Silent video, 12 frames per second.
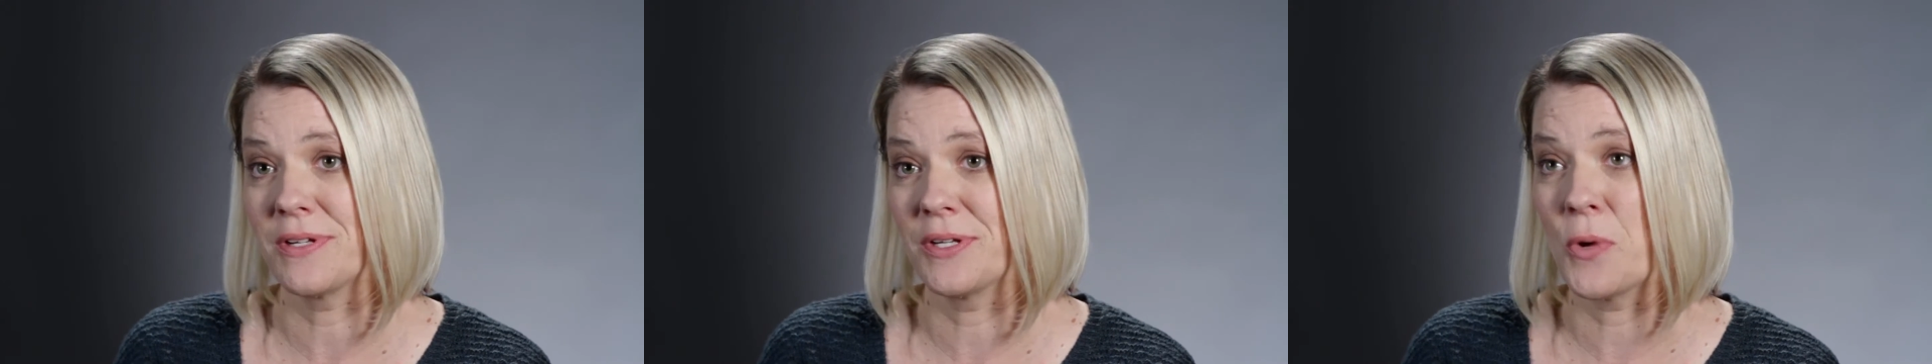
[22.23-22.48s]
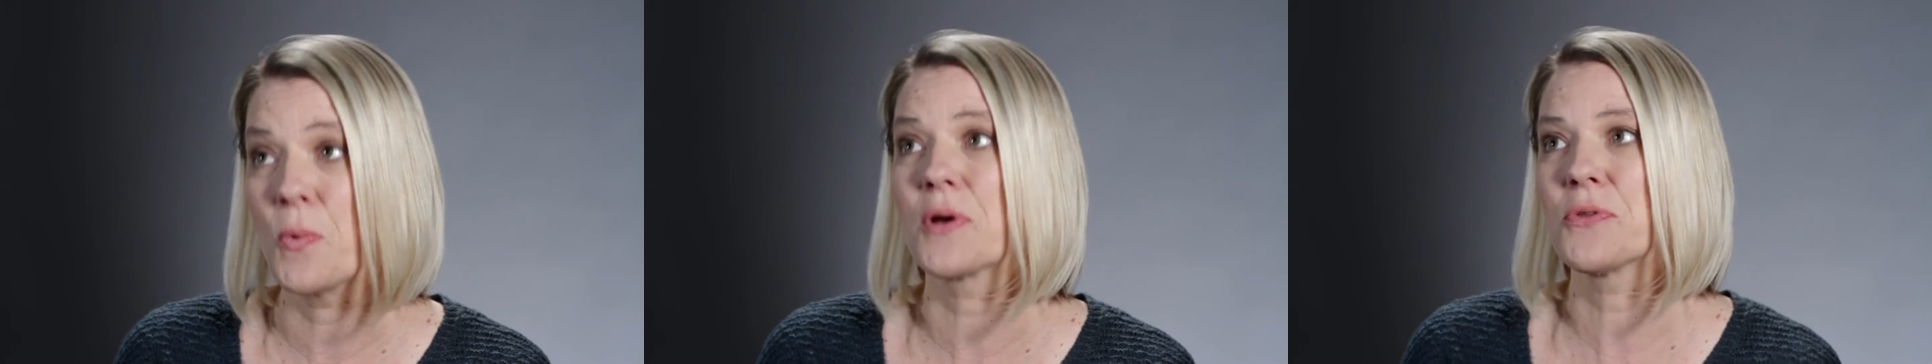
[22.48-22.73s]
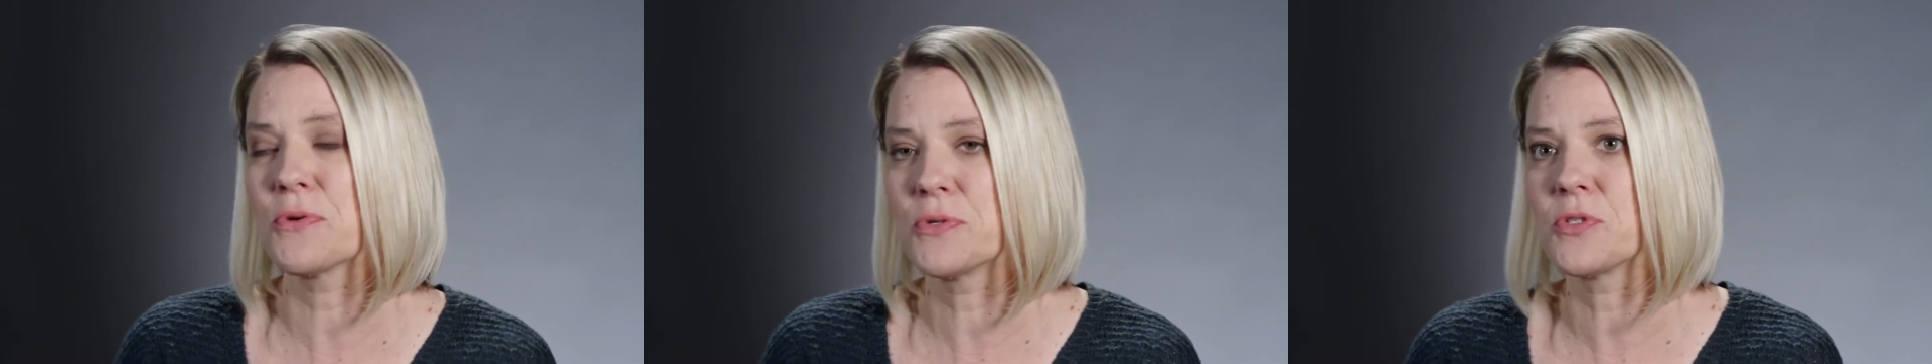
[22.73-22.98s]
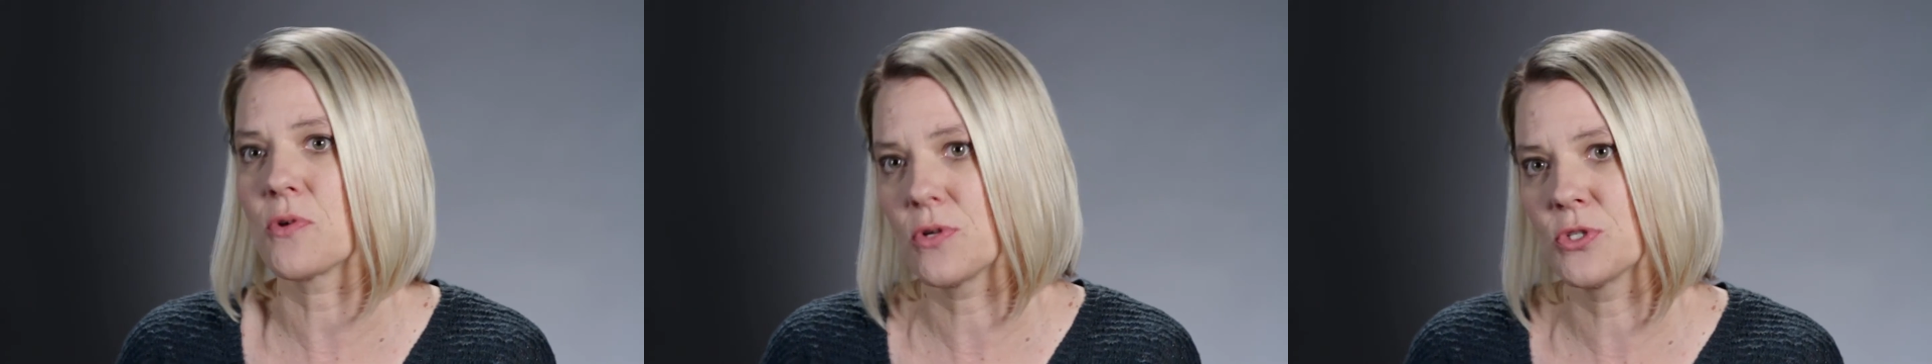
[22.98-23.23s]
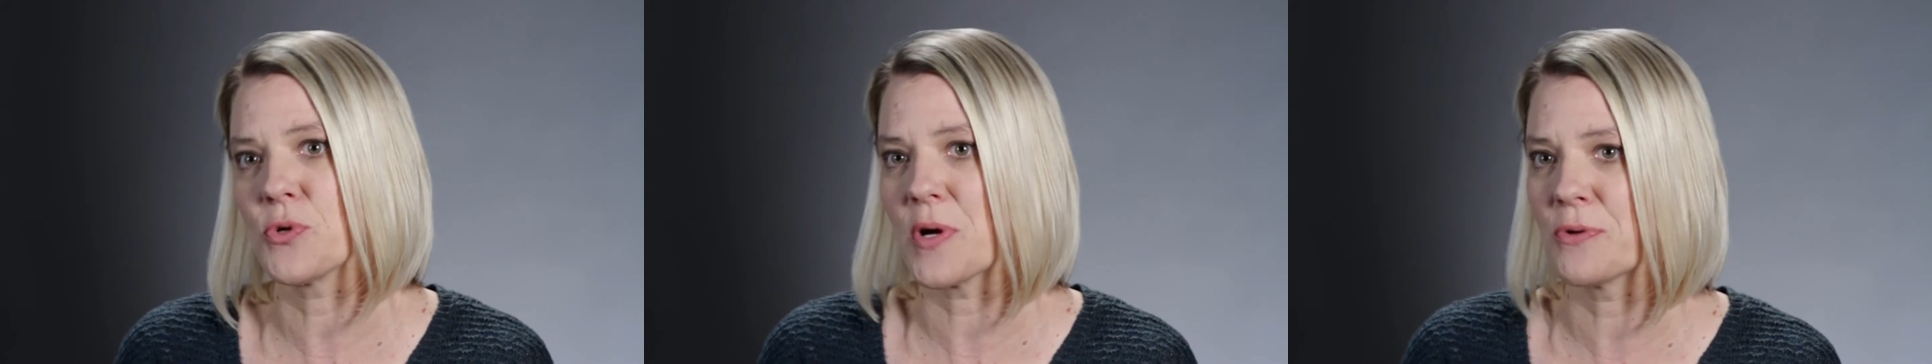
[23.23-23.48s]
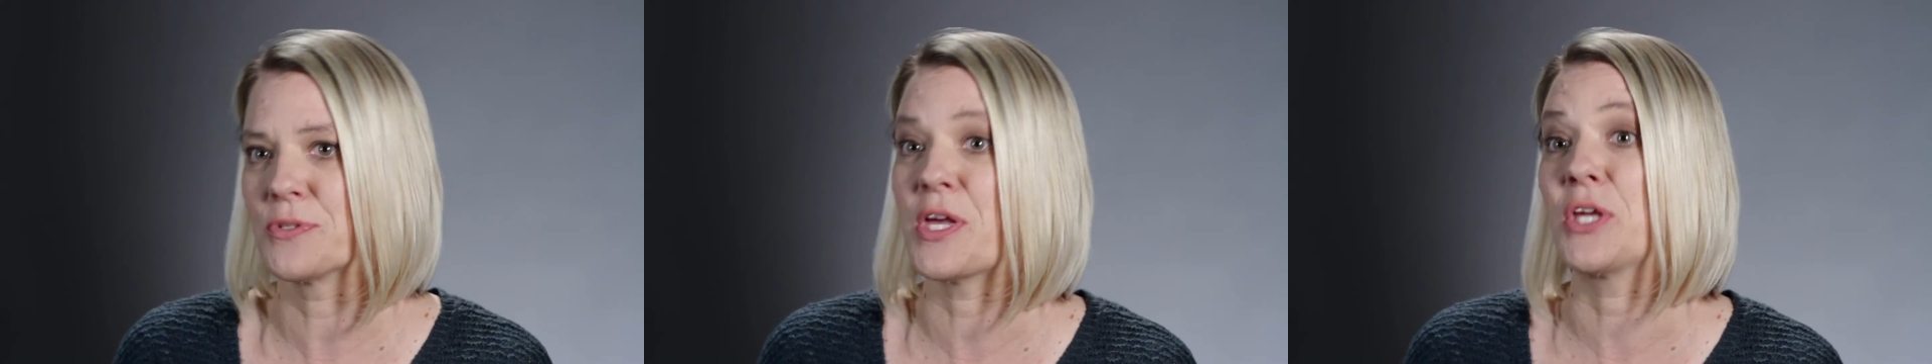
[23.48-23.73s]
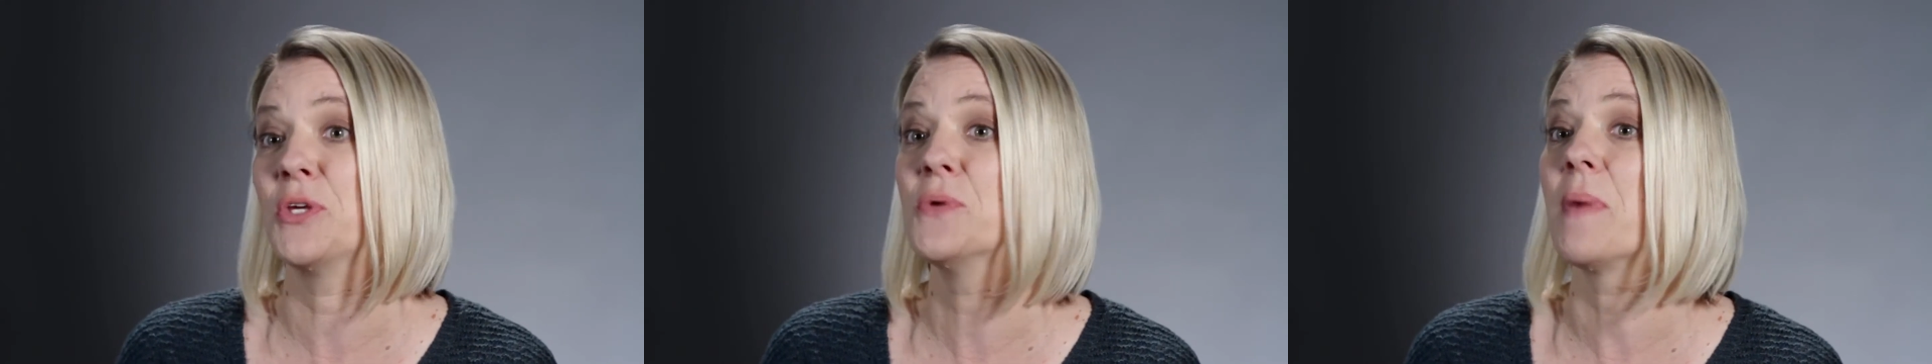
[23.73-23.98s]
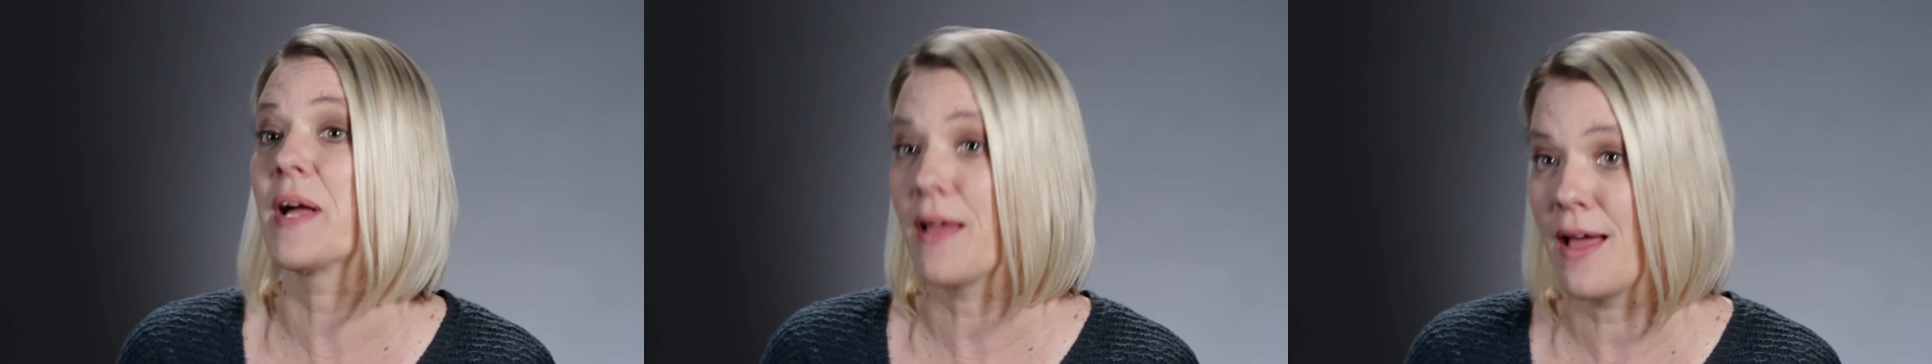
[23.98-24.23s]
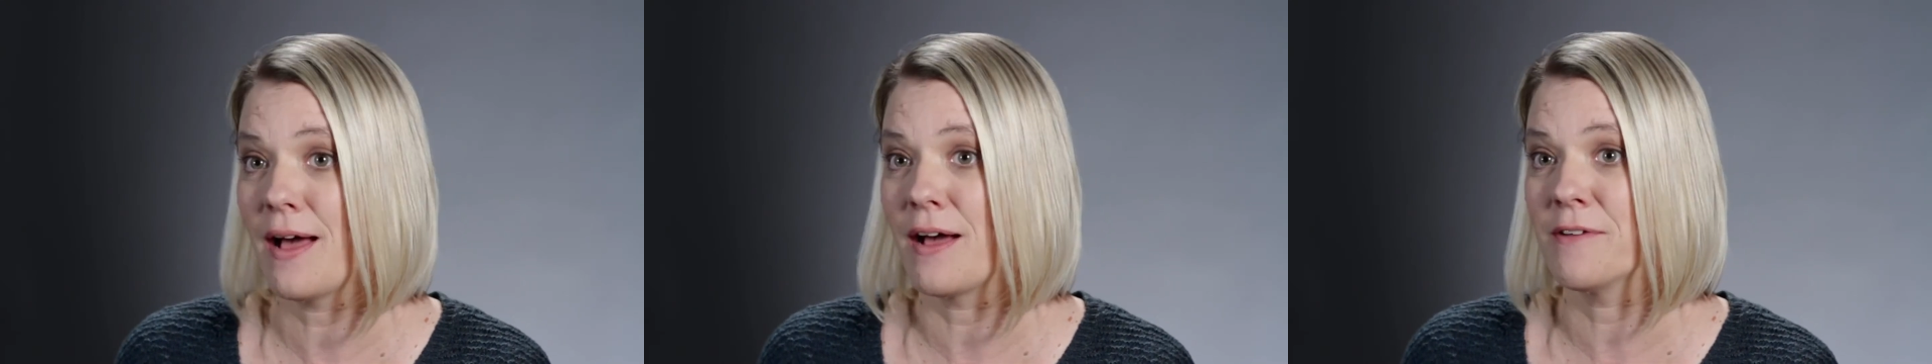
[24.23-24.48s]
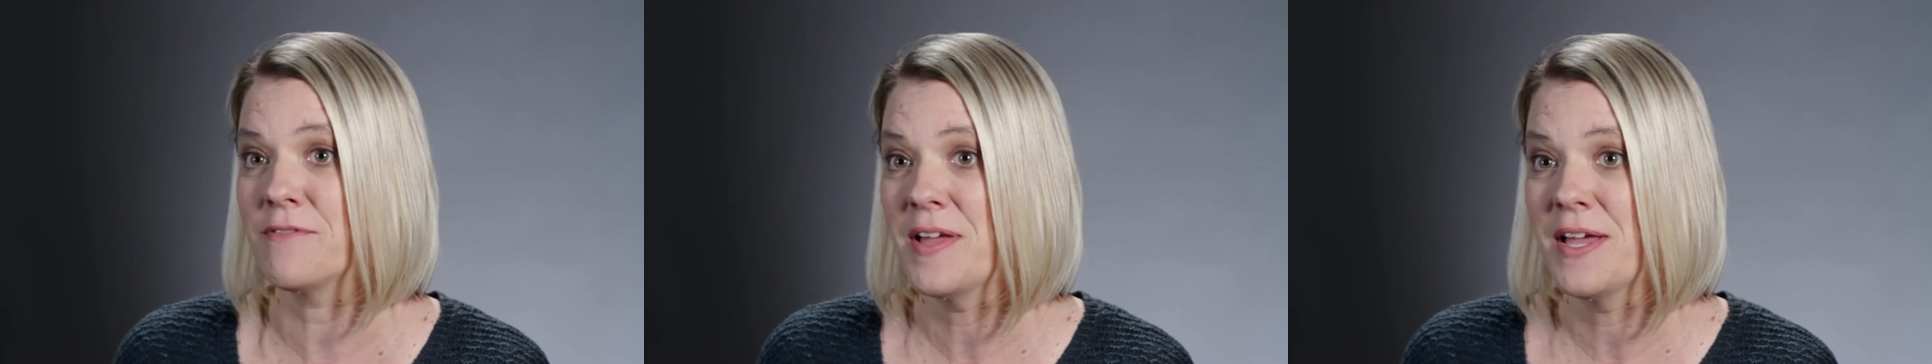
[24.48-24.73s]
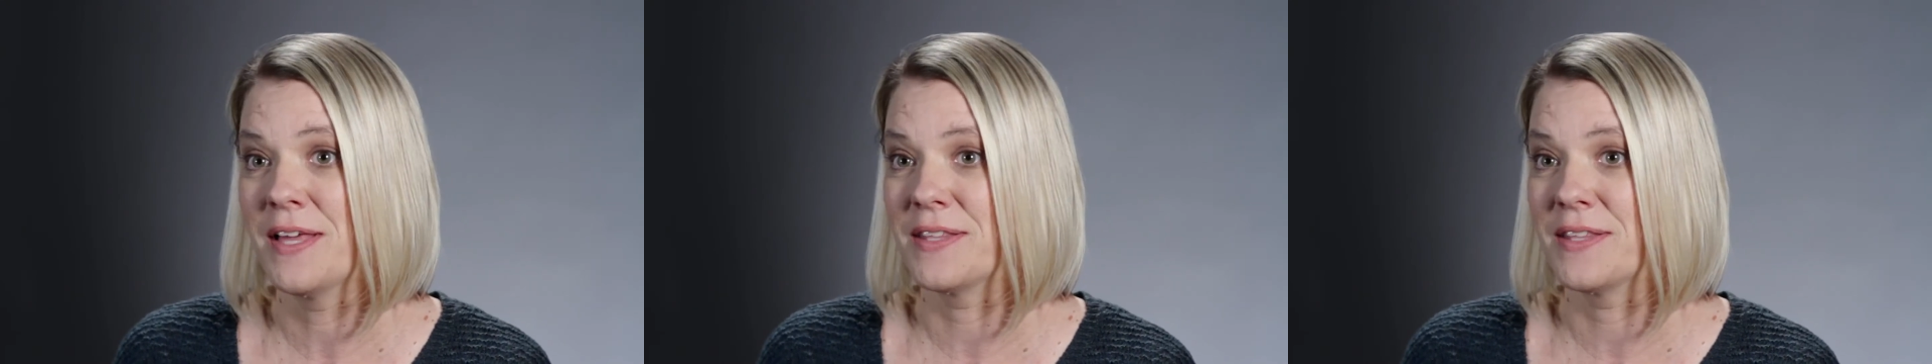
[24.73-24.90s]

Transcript: You know, what are those certain triggers that you might have